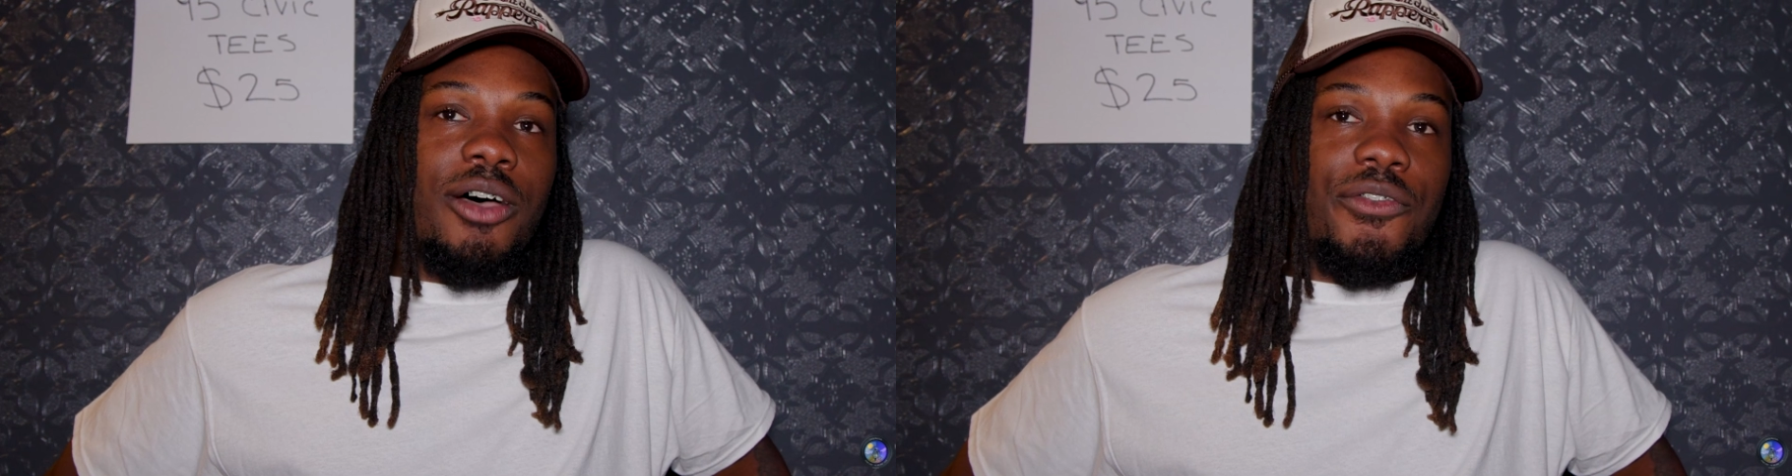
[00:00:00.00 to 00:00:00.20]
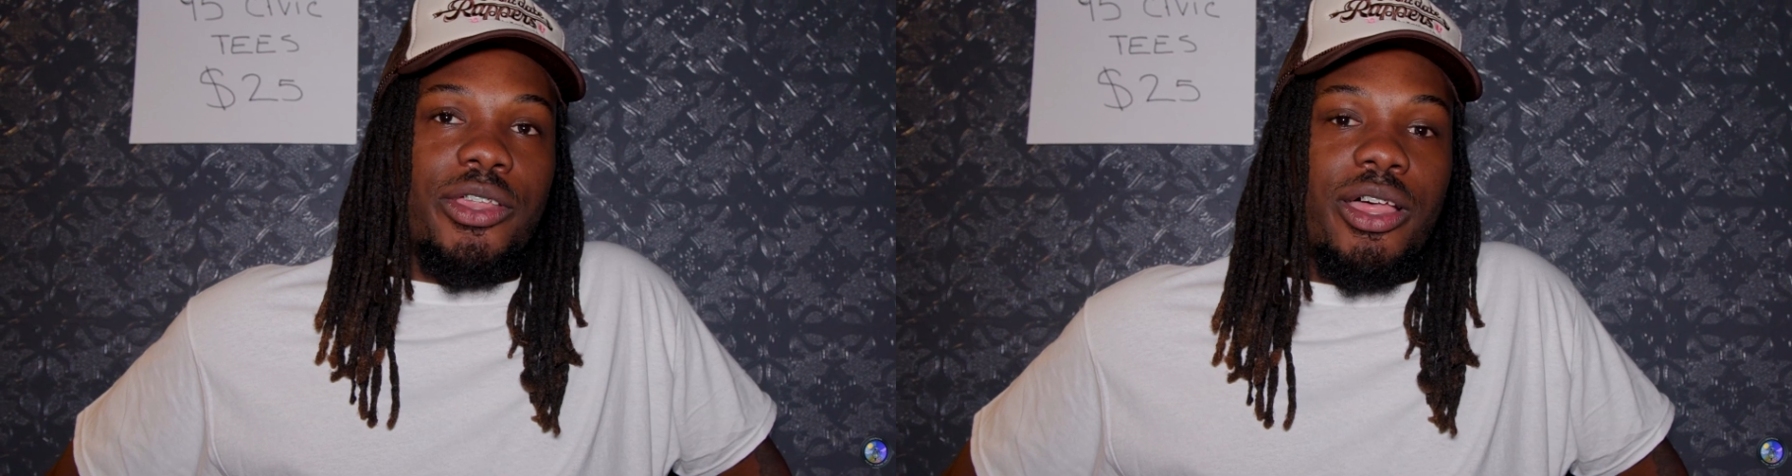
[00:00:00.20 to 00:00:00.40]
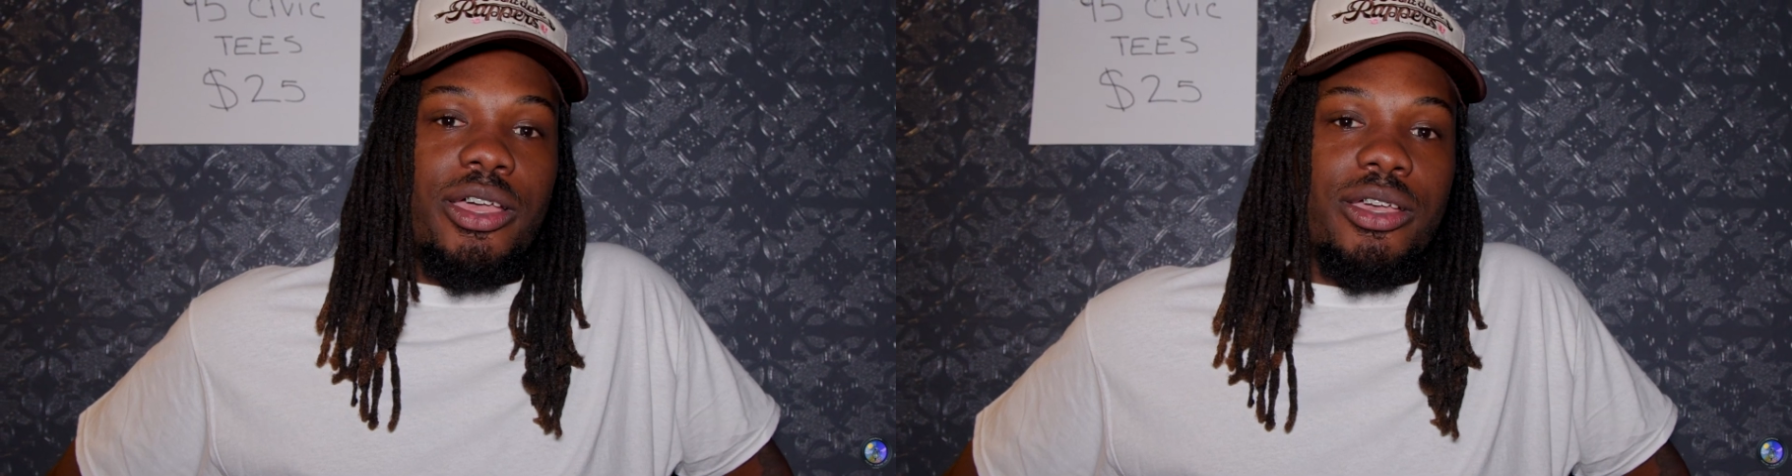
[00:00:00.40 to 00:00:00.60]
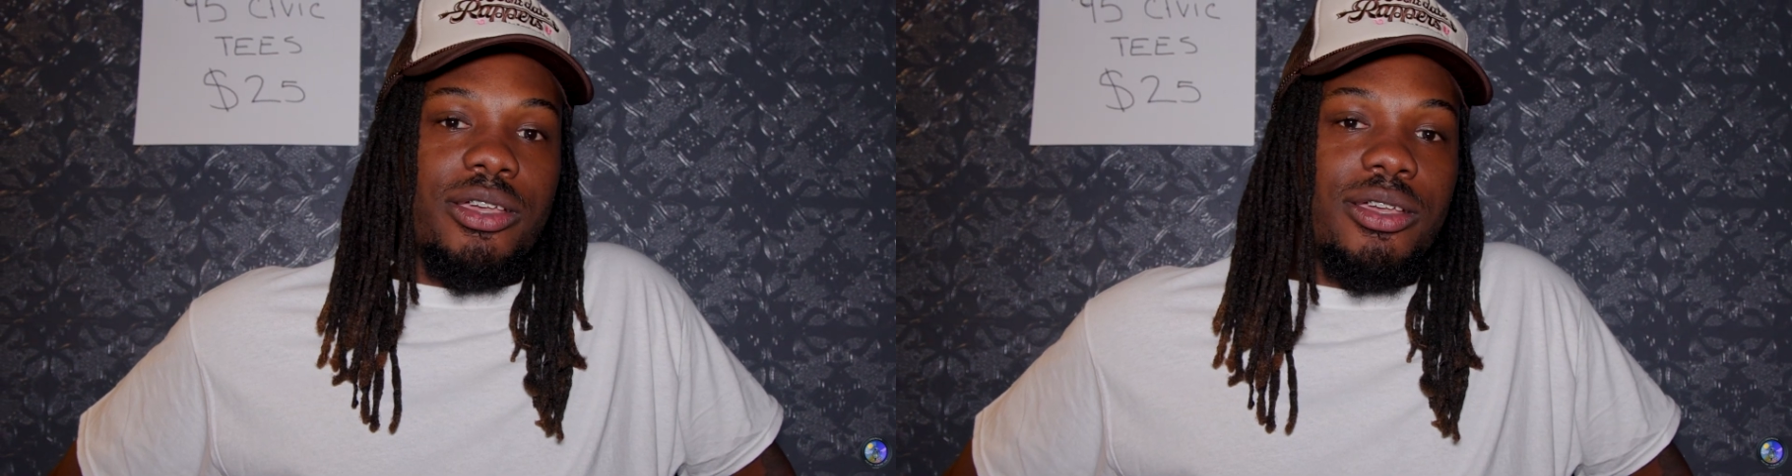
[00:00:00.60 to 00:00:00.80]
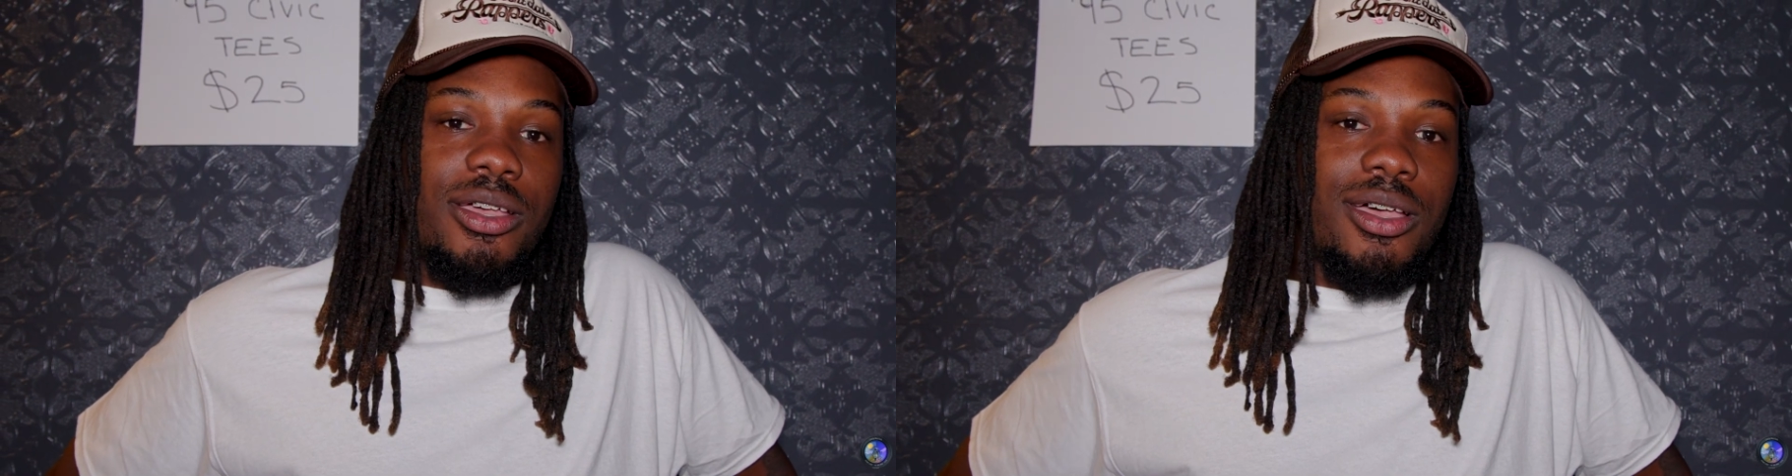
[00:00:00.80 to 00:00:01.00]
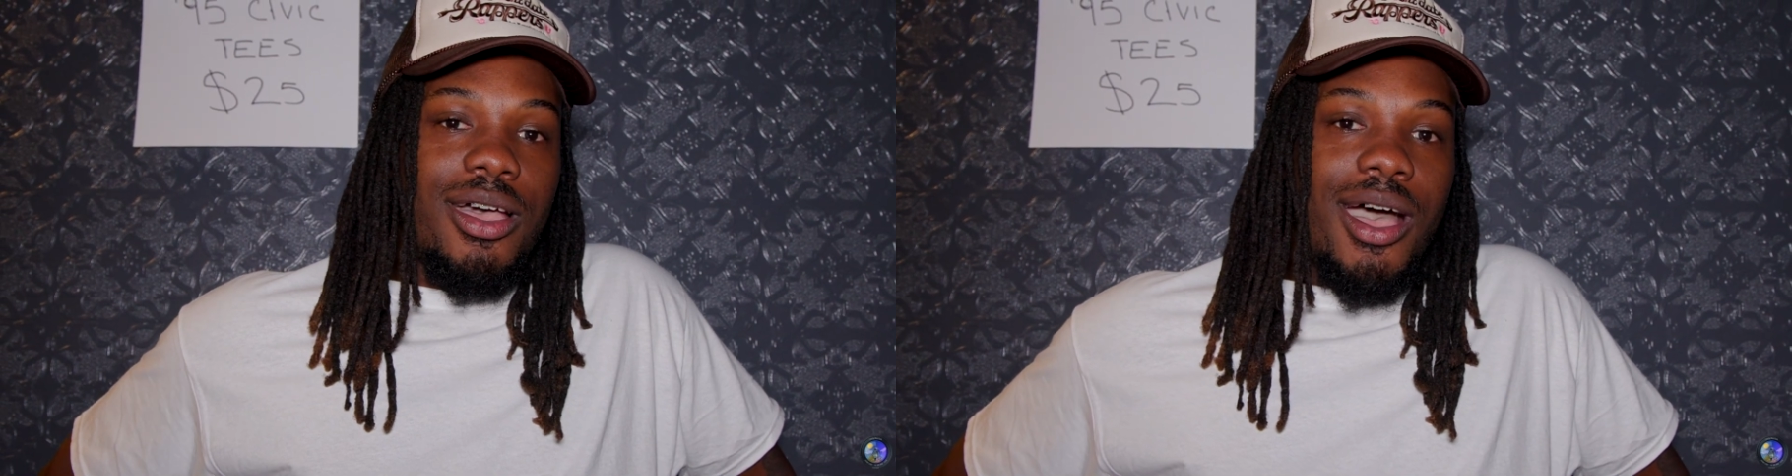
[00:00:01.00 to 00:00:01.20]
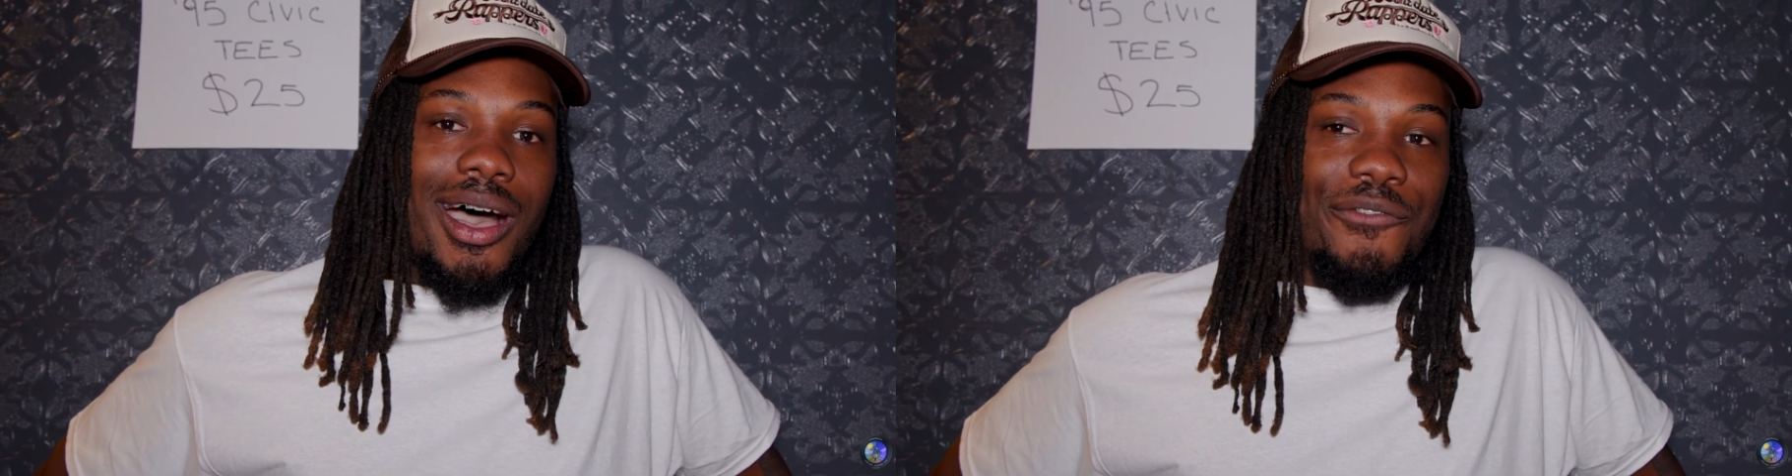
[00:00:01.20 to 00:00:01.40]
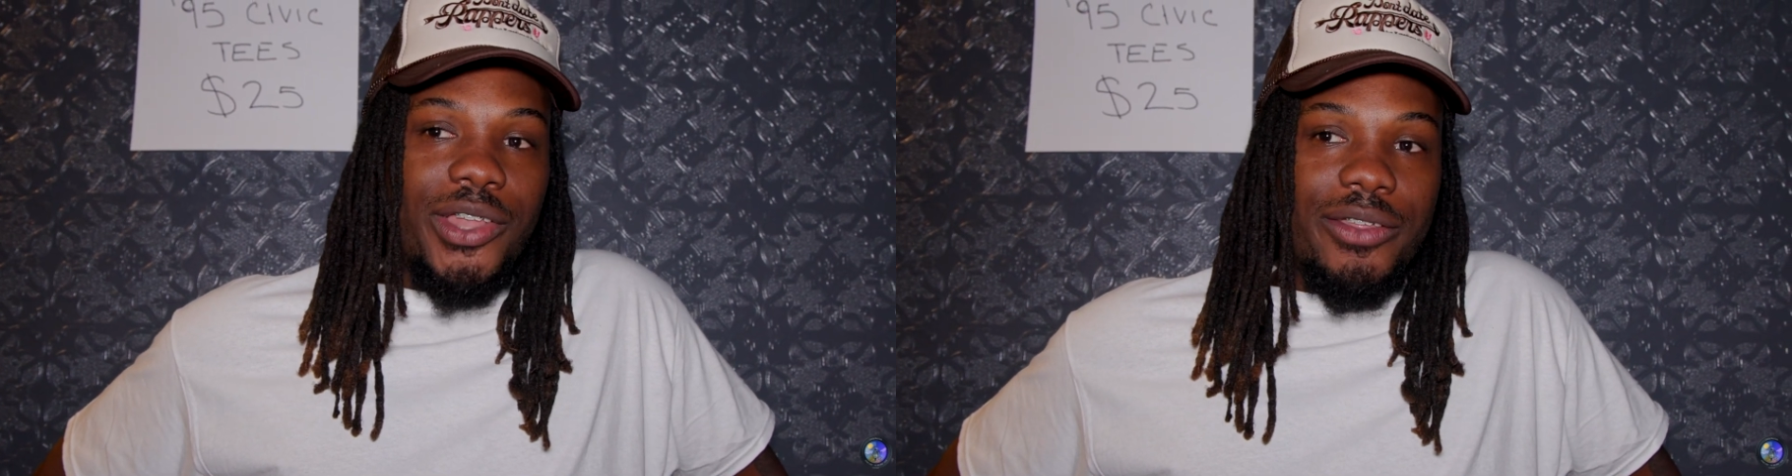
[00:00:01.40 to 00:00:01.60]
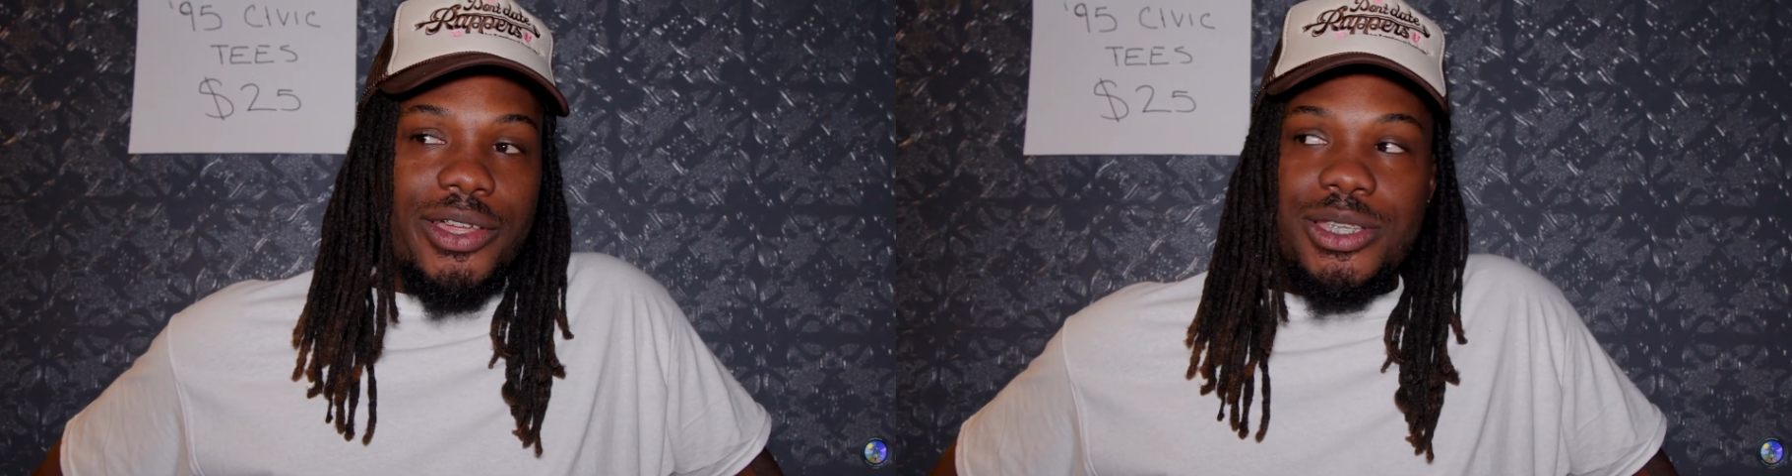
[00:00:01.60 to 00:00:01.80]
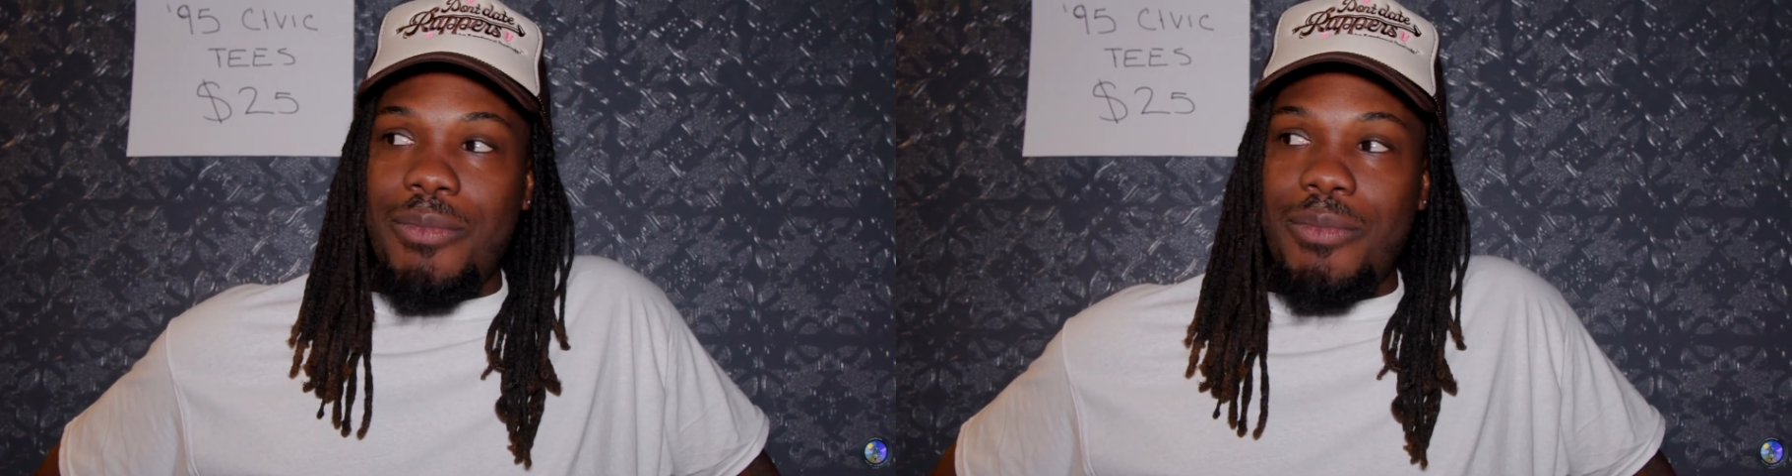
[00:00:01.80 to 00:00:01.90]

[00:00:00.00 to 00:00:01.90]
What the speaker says: I feel like there's